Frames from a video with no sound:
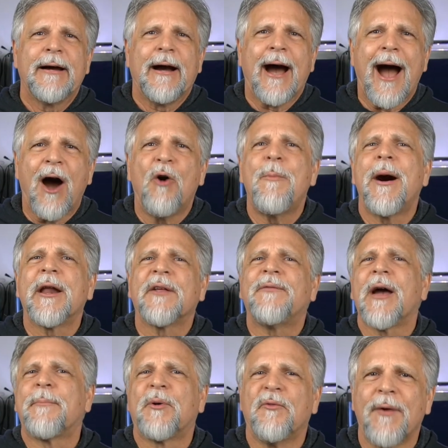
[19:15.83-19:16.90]
how about if
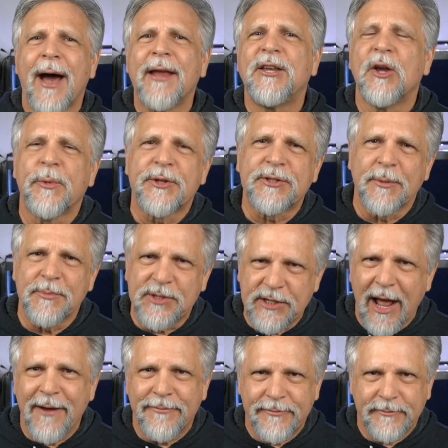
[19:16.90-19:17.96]
I provide you with some
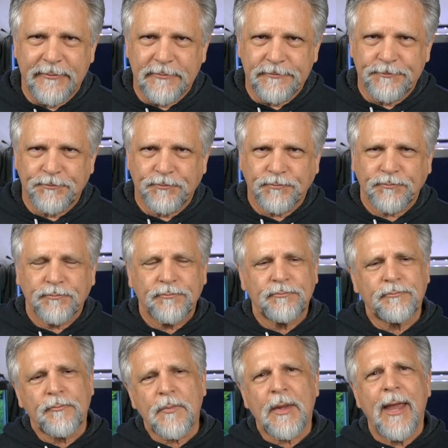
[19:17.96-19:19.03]
stuff?
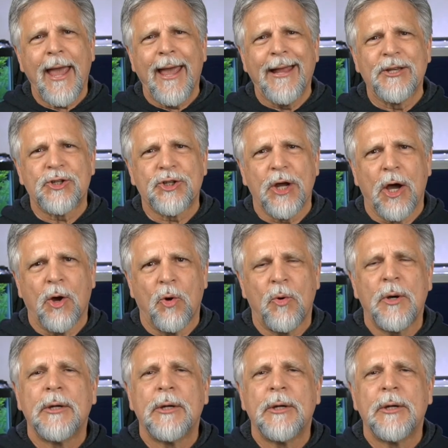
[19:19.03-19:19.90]
And so